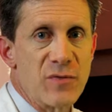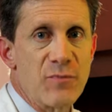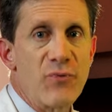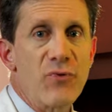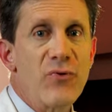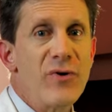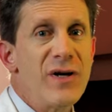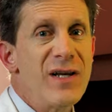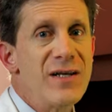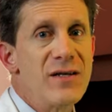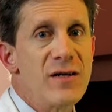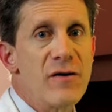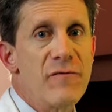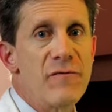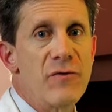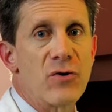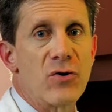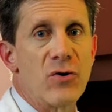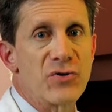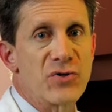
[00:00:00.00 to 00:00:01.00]
it's pretty
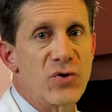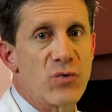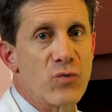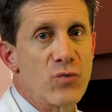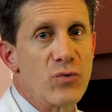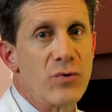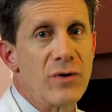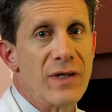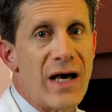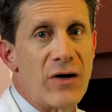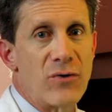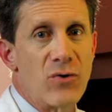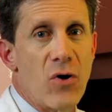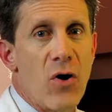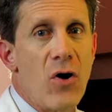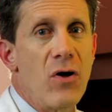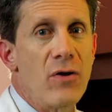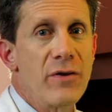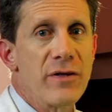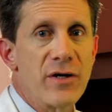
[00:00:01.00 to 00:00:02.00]
difficult to rule out
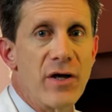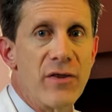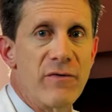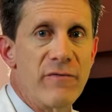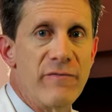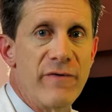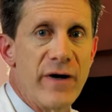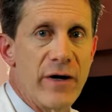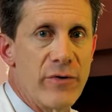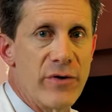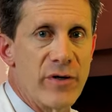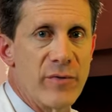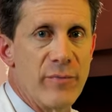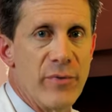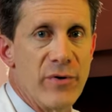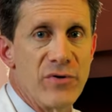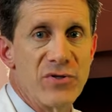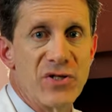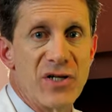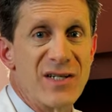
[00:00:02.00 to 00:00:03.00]
all the other
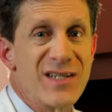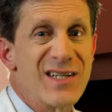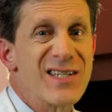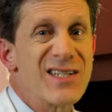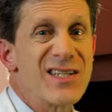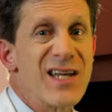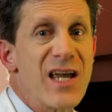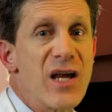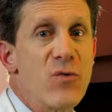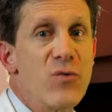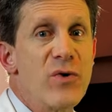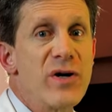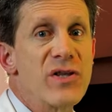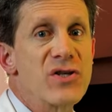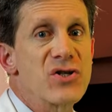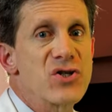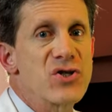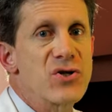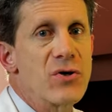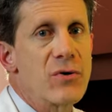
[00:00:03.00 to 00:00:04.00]
variables and to say
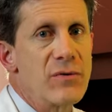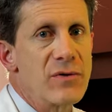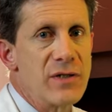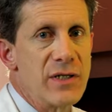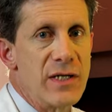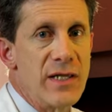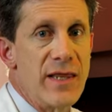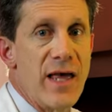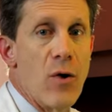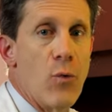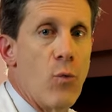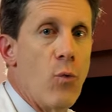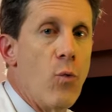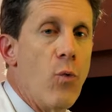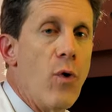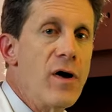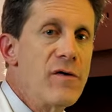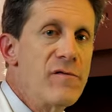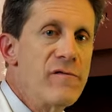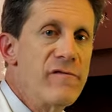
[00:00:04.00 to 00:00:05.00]
with certainty that
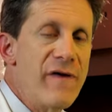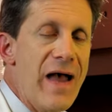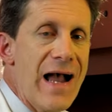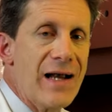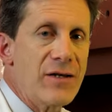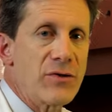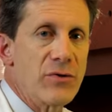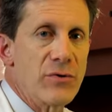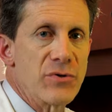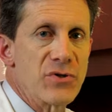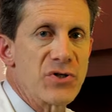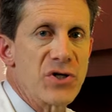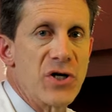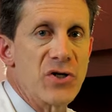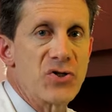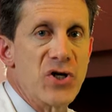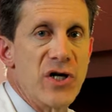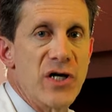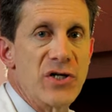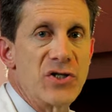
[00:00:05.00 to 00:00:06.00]
one factor,
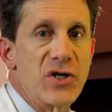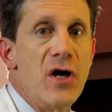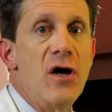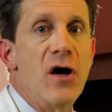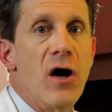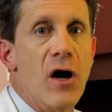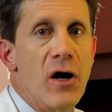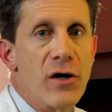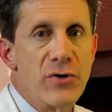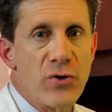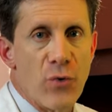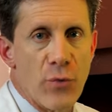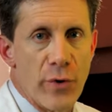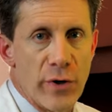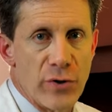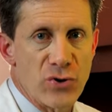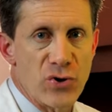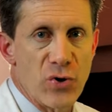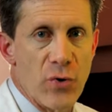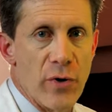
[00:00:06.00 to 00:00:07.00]
such as
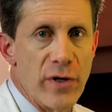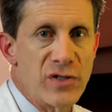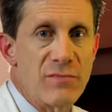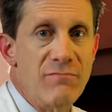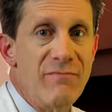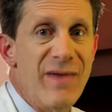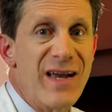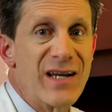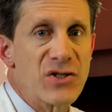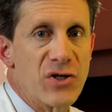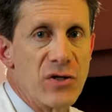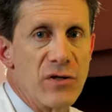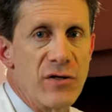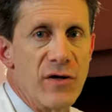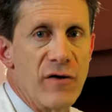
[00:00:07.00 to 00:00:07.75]
underwear choice, makes a